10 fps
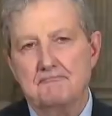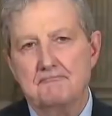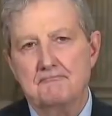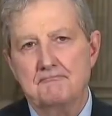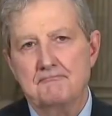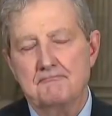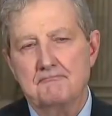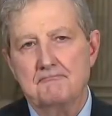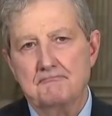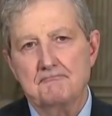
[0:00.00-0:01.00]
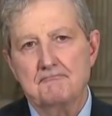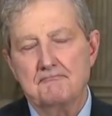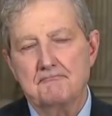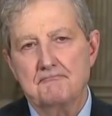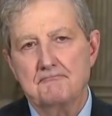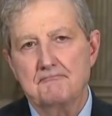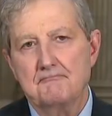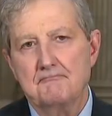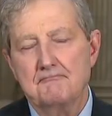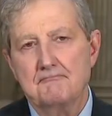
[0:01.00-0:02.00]

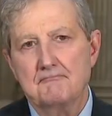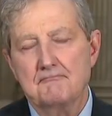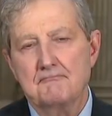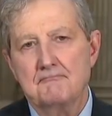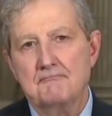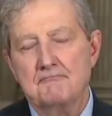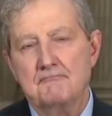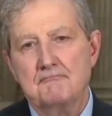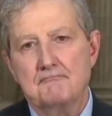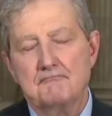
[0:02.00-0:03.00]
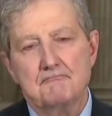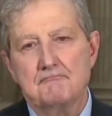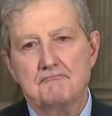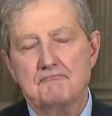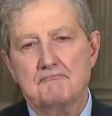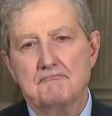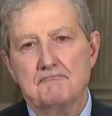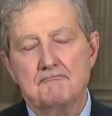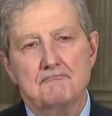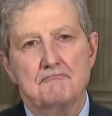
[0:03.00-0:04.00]

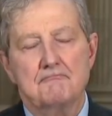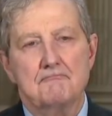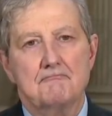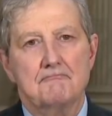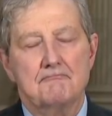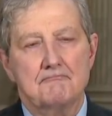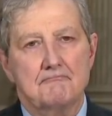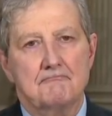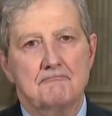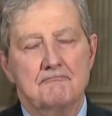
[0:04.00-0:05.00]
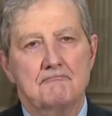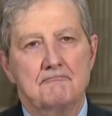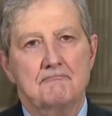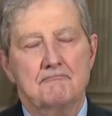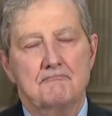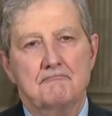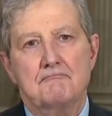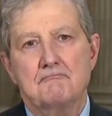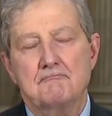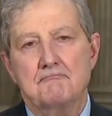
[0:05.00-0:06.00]

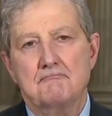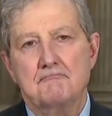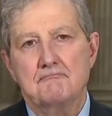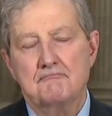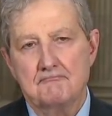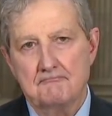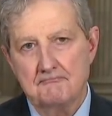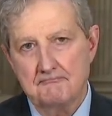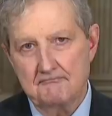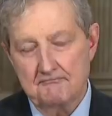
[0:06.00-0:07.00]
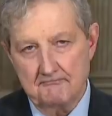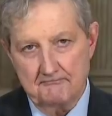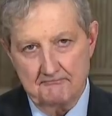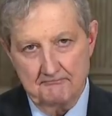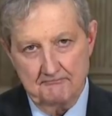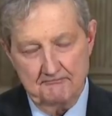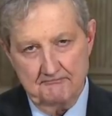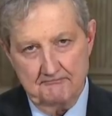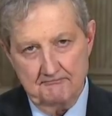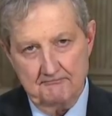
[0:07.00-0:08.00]
(not speaking)